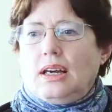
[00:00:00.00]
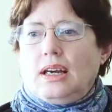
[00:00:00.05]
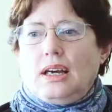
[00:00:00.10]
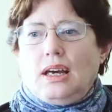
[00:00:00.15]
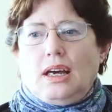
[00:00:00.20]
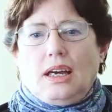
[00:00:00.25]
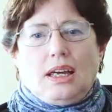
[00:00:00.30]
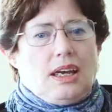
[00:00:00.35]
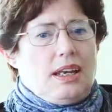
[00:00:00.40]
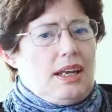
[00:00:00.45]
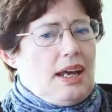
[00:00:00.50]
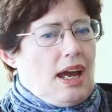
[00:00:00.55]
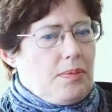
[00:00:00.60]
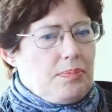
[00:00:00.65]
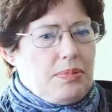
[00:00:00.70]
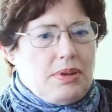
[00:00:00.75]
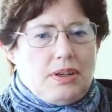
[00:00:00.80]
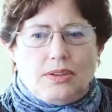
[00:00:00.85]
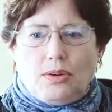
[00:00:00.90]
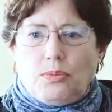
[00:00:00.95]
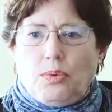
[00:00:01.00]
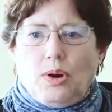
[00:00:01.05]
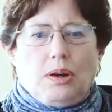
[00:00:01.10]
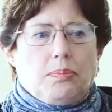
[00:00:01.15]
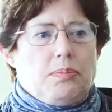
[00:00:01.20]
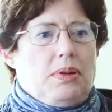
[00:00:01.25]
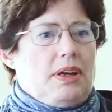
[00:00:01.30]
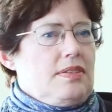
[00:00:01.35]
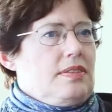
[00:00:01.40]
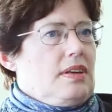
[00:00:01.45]
It can happen in the
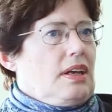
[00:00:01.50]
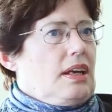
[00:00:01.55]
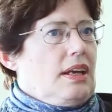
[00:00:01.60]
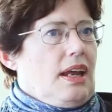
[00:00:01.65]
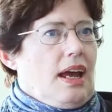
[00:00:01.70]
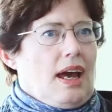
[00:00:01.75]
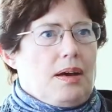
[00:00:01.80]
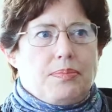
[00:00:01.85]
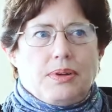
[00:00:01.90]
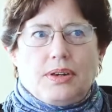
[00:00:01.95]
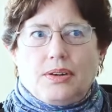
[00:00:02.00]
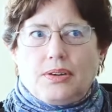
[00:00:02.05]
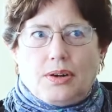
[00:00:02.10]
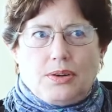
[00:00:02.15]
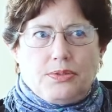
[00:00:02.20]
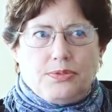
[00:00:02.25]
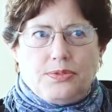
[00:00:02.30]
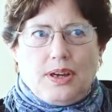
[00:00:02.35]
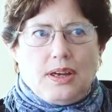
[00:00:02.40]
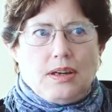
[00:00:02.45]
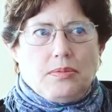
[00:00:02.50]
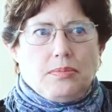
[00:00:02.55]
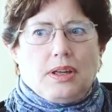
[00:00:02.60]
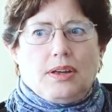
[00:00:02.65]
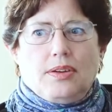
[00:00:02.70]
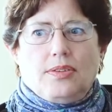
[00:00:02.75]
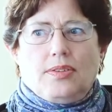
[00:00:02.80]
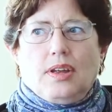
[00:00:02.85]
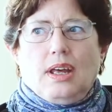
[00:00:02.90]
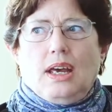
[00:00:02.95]
workplace. It can happen in our
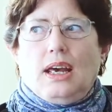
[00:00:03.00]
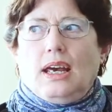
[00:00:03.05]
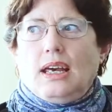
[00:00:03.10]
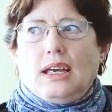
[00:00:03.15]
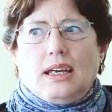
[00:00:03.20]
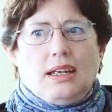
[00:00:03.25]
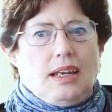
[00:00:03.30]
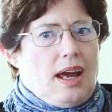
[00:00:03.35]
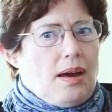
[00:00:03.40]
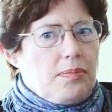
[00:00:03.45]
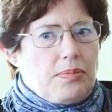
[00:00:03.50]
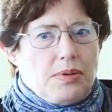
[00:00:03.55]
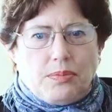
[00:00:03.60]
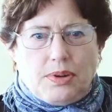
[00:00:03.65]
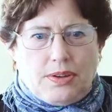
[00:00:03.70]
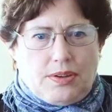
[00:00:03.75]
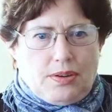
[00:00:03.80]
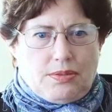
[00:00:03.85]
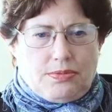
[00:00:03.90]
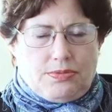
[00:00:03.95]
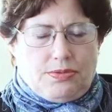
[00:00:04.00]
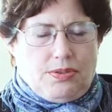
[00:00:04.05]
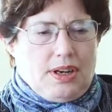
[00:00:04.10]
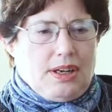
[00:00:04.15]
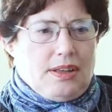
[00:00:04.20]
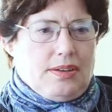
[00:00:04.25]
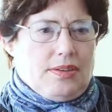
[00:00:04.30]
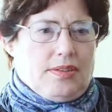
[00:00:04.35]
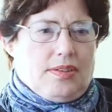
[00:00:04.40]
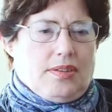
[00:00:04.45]
families. It can happen with our
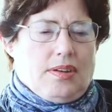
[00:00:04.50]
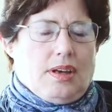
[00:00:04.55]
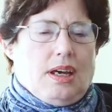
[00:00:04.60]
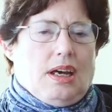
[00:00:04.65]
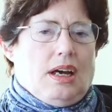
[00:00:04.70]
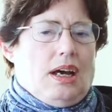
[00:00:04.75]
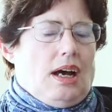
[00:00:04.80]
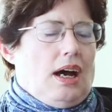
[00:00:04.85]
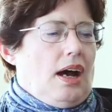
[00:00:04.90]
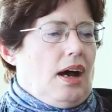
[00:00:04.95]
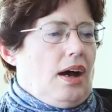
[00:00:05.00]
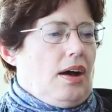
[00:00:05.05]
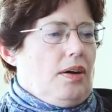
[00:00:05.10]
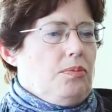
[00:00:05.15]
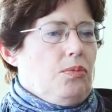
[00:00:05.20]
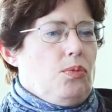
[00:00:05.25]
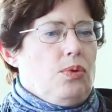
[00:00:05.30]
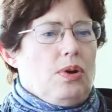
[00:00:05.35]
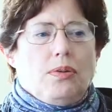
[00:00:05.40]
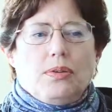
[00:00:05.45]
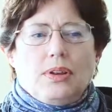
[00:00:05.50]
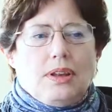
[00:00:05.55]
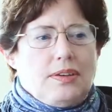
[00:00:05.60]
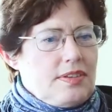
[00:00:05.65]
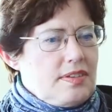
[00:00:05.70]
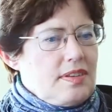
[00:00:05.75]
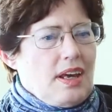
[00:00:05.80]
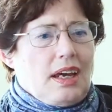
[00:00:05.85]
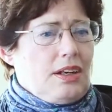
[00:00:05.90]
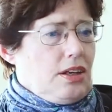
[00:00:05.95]
friends. We're
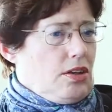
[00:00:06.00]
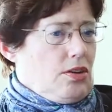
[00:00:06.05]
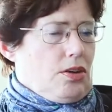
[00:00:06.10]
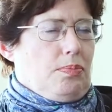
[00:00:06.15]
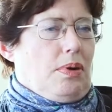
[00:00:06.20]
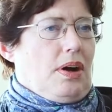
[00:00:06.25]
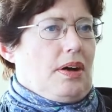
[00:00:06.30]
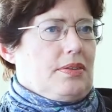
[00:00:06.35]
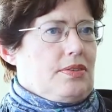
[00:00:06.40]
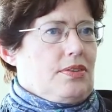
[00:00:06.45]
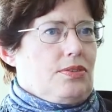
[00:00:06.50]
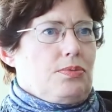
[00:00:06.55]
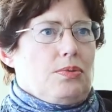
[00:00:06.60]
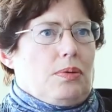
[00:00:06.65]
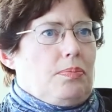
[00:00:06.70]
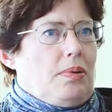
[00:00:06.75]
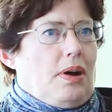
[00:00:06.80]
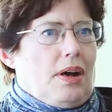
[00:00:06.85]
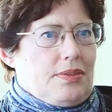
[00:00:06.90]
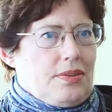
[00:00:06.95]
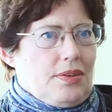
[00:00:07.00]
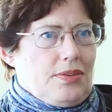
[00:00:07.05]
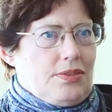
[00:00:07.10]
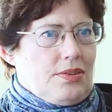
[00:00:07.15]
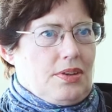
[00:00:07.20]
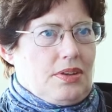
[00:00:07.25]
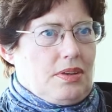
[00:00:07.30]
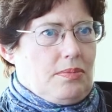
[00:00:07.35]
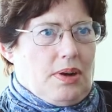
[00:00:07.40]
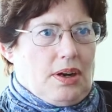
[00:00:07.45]
secular apostles. We're apostles to
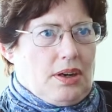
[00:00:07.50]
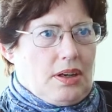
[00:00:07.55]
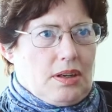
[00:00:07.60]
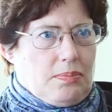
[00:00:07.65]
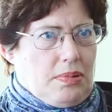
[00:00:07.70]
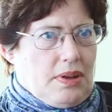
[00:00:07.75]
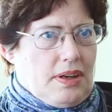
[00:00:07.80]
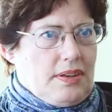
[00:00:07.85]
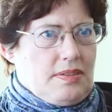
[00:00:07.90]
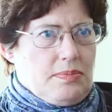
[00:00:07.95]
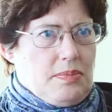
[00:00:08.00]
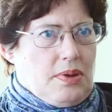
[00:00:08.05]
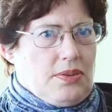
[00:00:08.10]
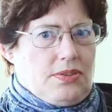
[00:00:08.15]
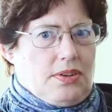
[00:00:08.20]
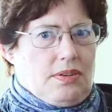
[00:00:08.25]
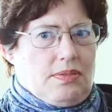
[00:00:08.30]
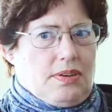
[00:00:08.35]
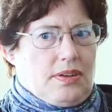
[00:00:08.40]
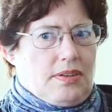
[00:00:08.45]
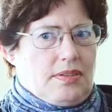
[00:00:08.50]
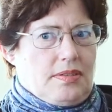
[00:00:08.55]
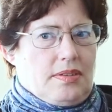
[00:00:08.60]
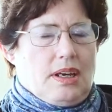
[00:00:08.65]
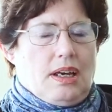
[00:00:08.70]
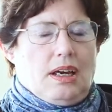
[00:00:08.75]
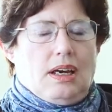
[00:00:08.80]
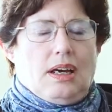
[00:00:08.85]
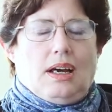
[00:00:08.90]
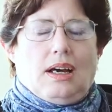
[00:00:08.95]
the marketplace, most of us.
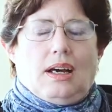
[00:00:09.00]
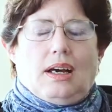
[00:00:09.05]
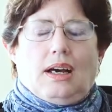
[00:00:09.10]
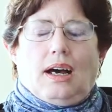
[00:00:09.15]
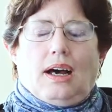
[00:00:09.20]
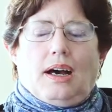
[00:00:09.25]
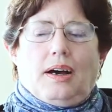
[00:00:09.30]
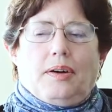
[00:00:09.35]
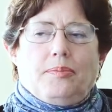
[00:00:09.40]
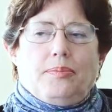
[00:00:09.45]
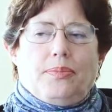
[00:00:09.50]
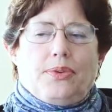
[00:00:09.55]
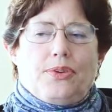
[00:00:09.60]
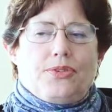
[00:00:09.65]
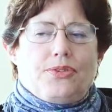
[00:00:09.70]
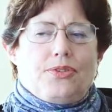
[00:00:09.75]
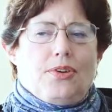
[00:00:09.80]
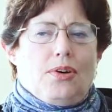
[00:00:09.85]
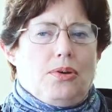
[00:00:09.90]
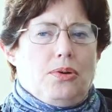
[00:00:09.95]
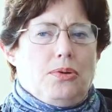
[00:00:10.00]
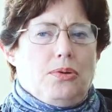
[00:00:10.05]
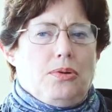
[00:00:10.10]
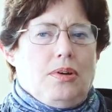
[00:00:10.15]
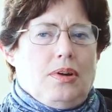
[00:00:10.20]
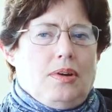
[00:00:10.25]
So,